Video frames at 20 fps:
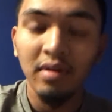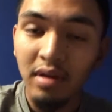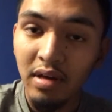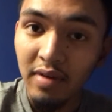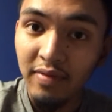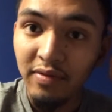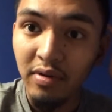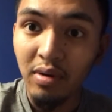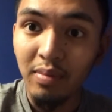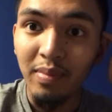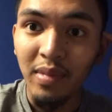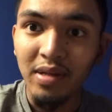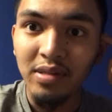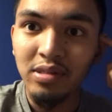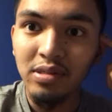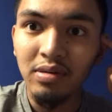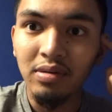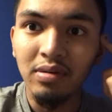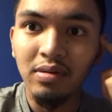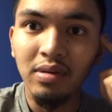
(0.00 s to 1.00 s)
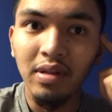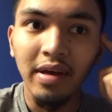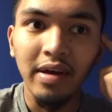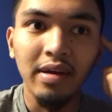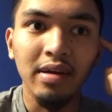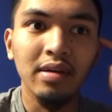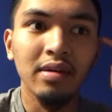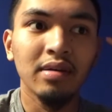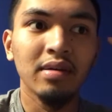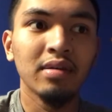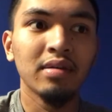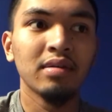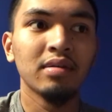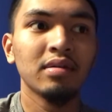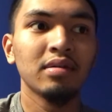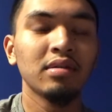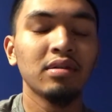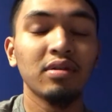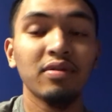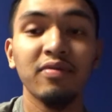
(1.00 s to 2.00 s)
if you're mental, like
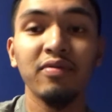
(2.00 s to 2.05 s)
your